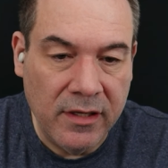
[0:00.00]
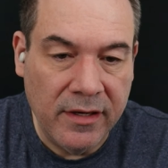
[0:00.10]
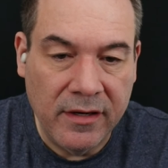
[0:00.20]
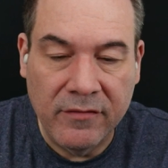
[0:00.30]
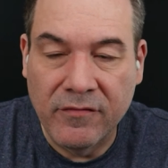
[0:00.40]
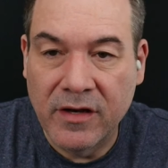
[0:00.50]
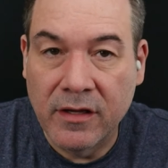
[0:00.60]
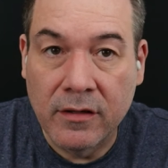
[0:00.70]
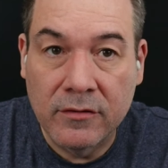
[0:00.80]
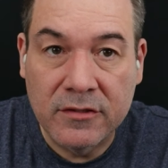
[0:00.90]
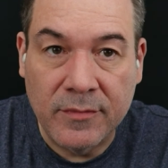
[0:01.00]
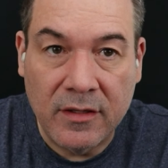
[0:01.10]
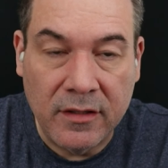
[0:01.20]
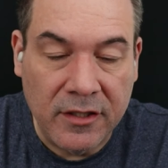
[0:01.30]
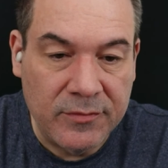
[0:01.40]
unedited videos
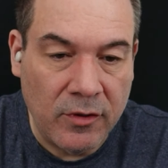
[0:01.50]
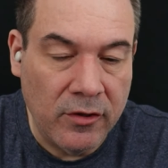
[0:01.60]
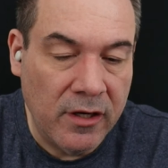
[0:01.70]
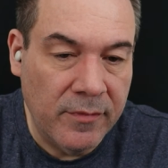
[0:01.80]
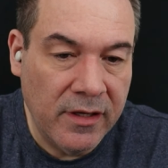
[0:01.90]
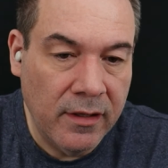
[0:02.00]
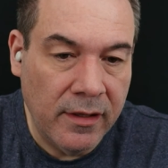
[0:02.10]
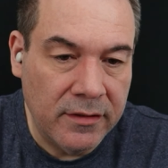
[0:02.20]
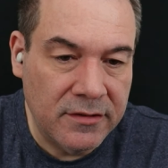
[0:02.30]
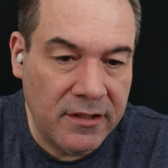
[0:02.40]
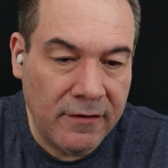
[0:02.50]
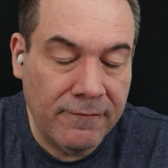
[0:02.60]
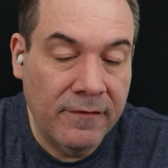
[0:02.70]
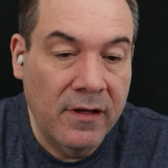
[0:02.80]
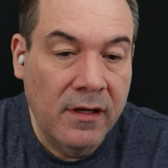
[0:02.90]
about Linux programming and
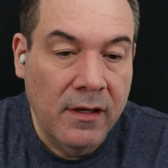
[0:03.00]
stuff.